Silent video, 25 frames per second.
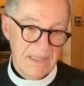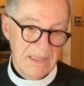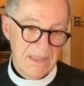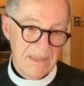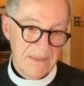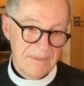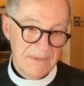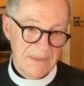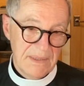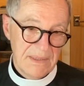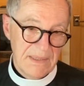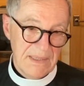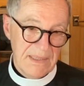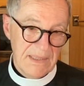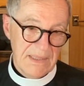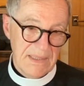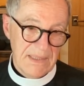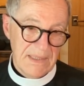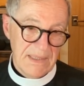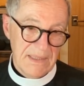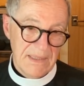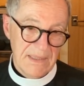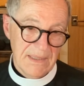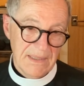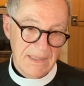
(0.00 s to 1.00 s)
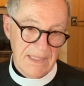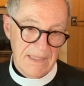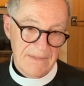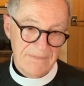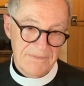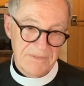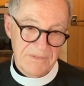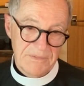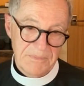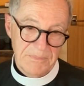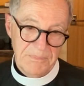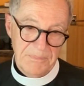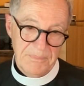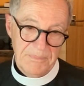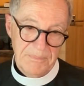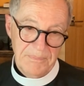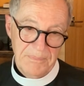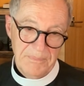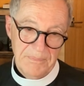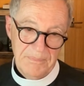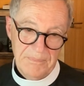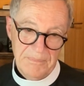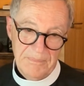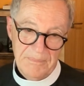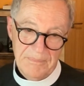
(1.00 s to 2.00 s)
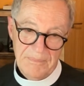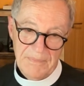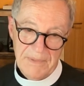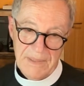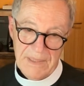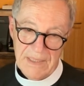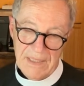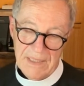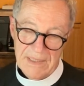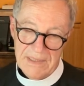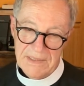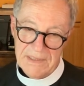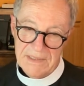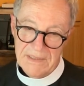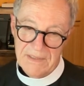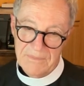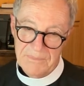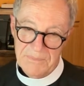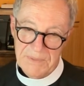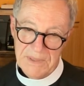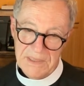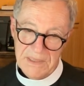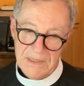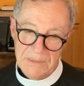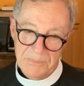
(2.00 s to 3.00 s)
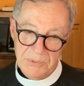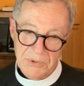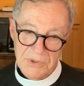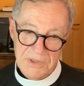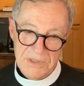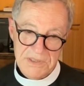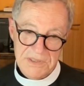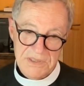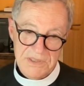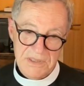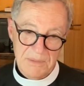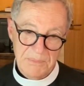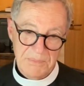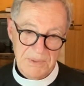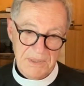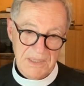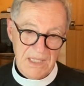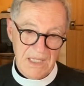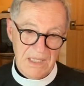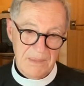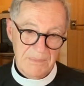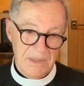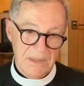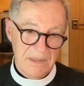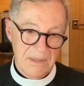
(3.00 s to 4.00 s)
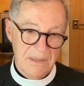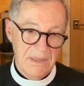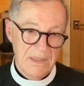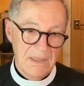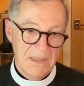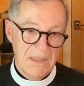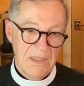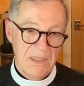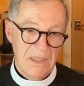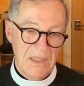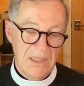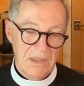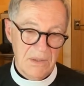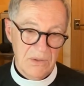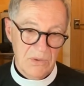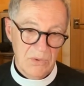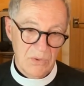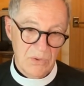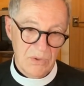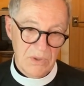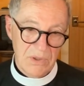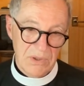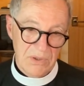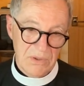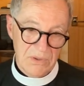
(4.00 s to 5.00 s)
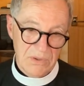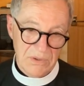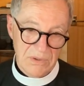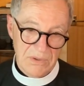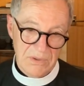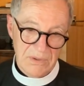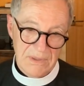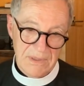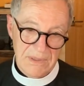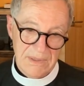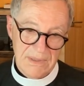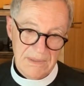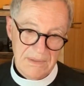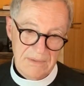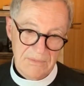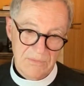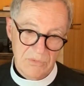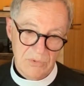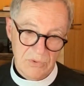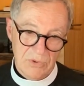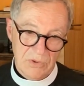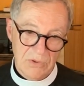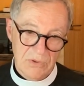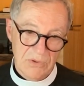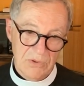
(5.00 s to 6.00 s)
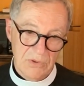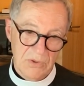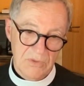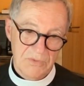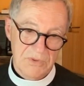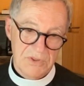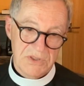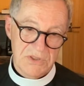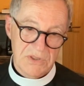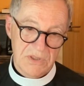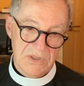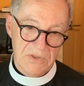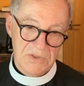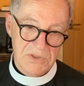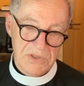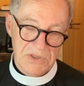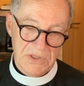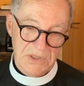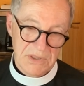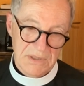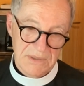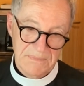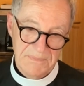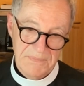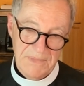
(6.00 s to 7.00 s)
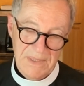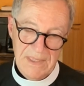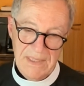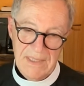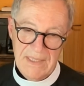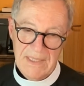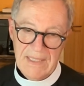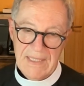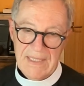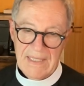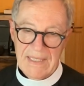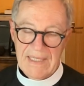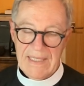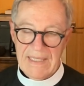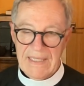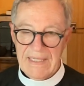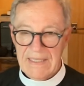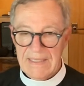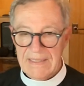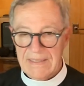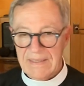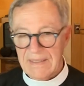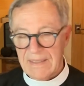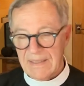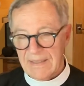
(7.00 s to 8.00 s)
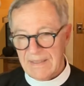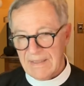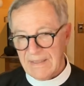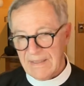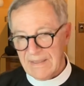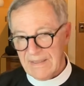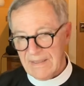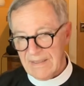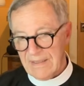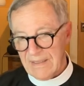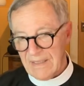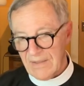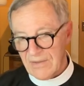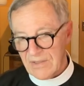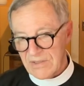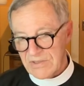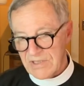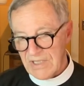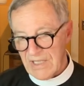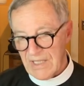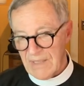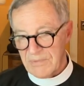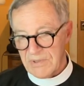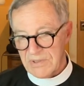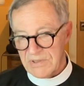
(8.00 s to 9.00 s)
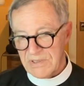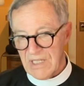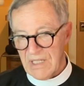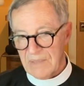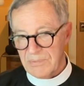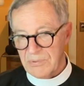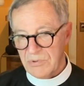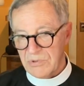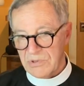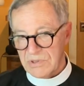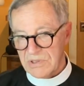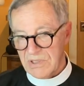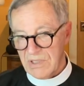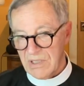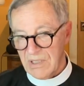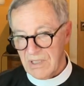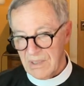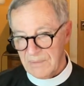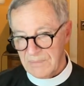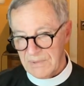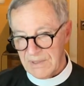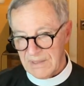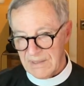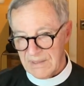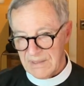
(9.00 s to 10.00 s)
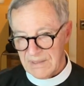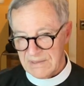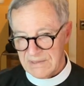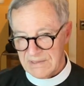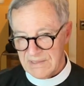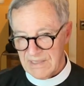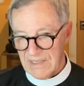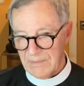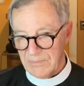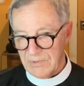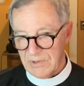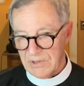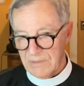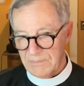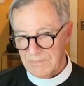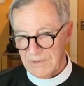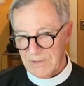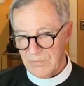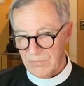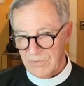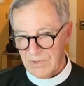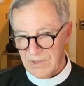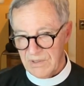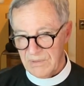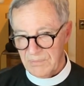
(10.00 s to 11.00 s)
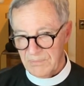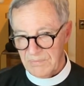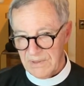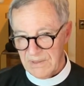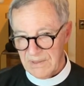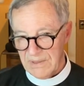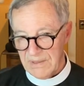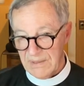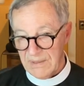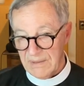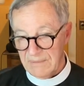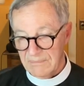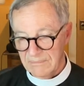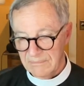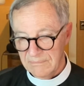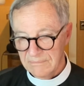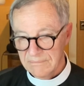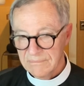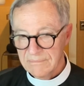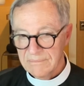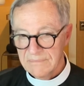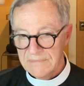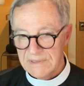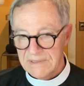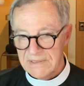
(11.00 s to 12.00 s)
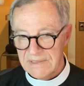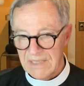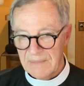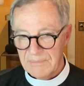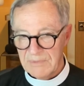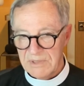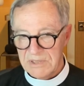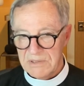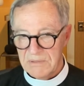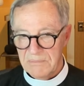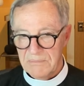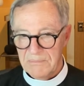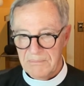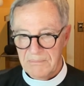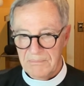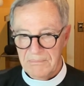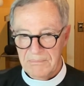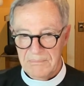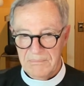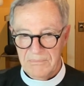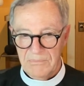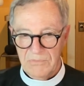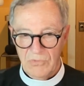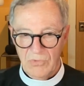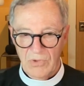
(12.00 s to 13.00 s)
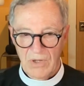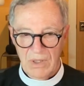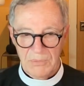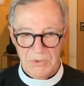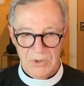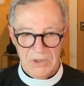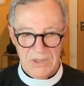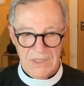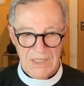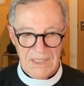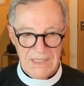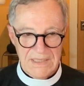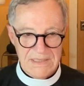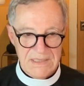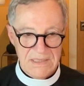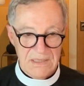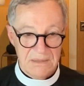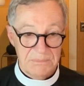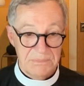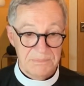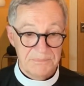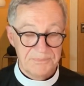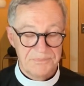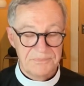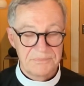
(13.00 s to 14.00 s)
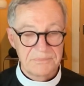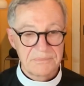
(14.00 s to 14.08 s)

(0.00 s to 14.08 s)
Uh, and he left the idea of being a priest and became a, a lawyer in rural Nova Scotia. And the other chap, the chap who is coming and is able to be with me, his name is Robert Heislip.